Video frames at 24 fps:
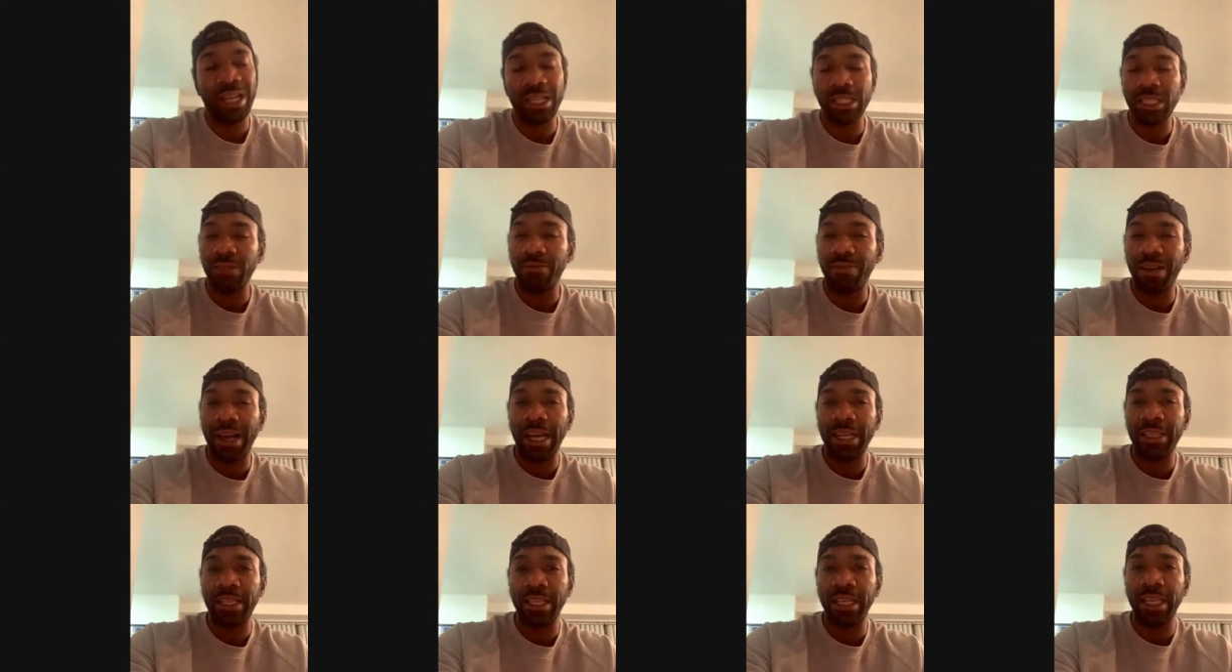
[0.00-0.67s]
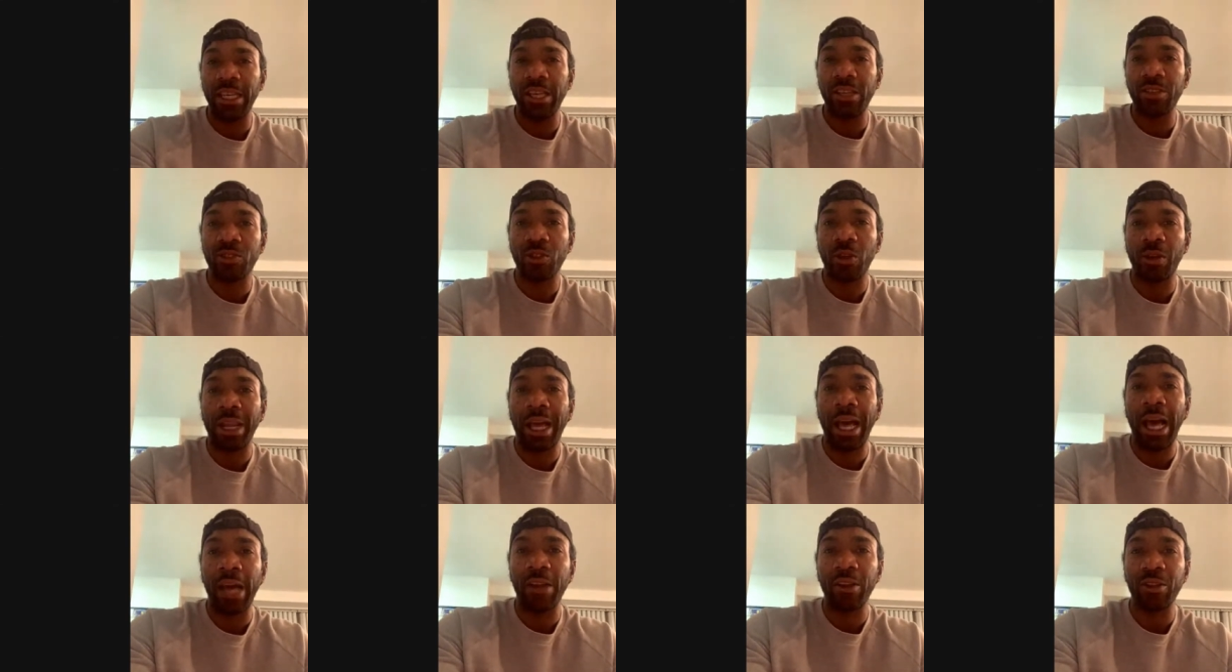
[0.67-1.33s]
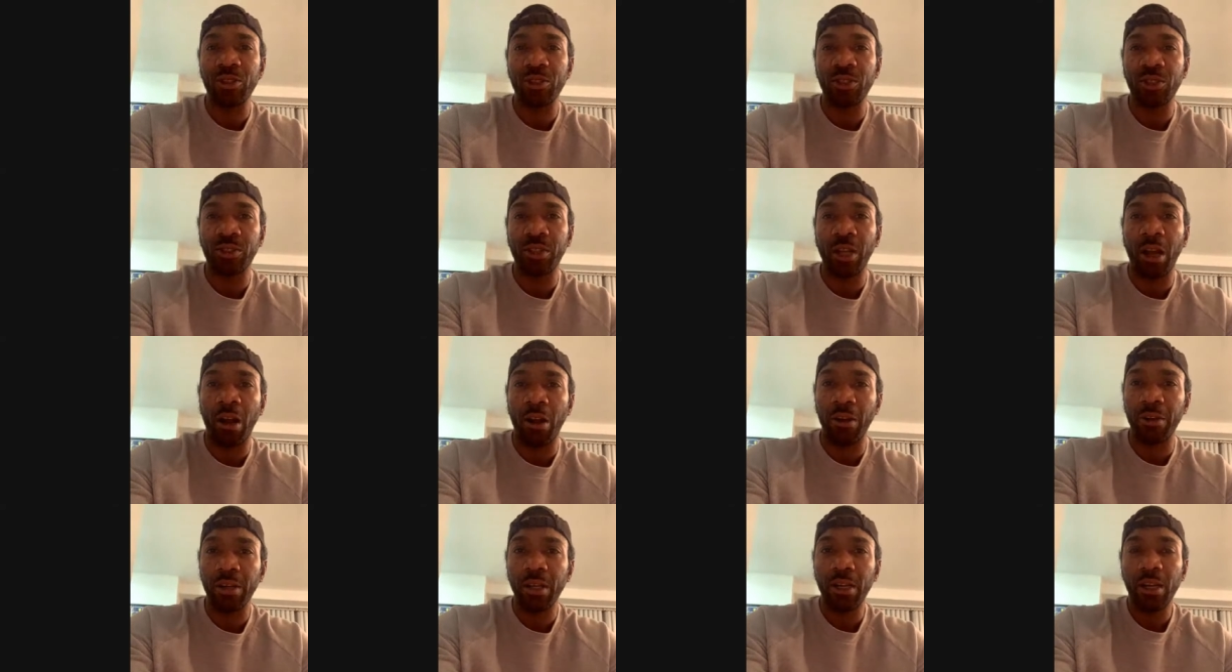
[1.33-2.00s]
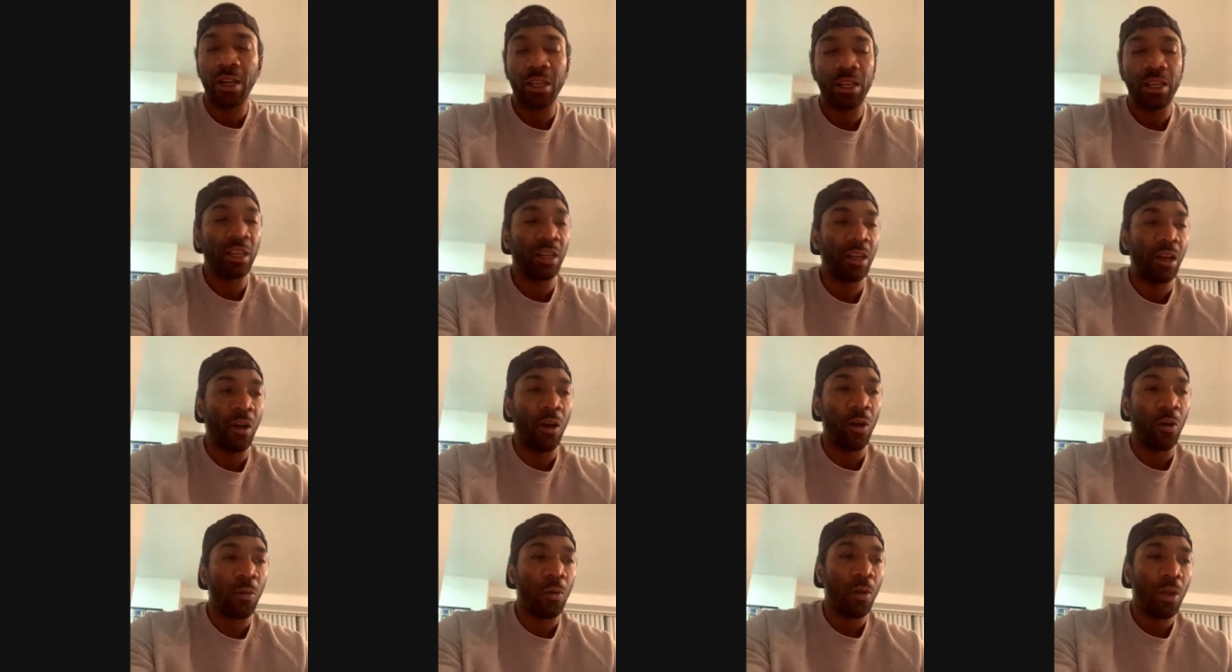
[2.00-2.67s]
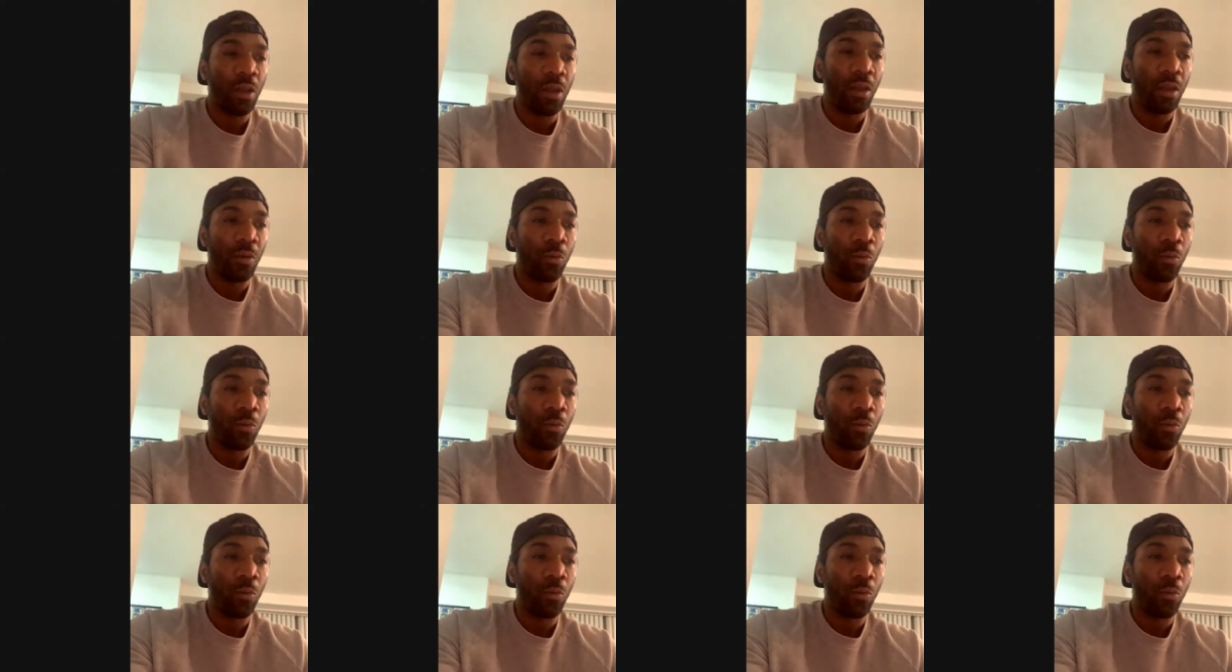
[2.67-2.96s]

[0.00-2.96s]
tons of ideas on how to start, you know,